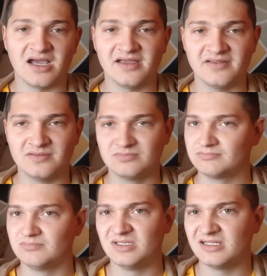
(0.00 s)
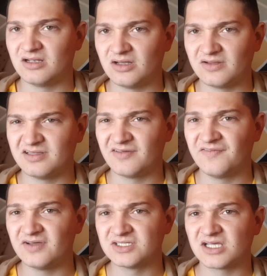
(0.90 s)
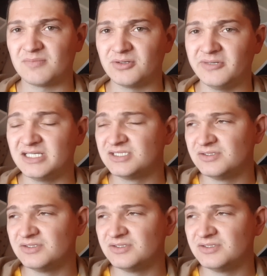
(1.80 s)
I in the in the first couple of weeks,